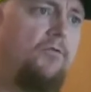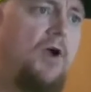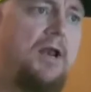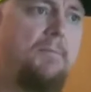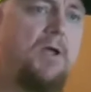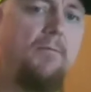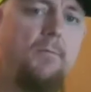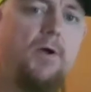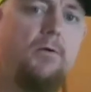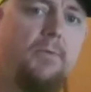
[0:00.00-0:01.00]
trying to become a
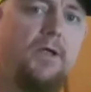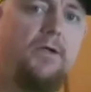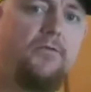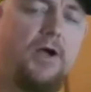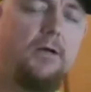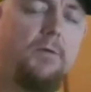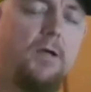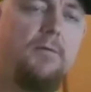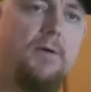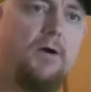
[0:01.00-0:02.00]
better me, trying to
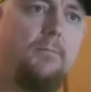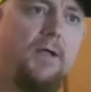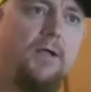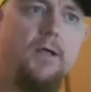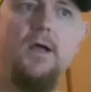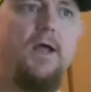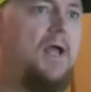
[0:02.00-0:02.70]
become a better me.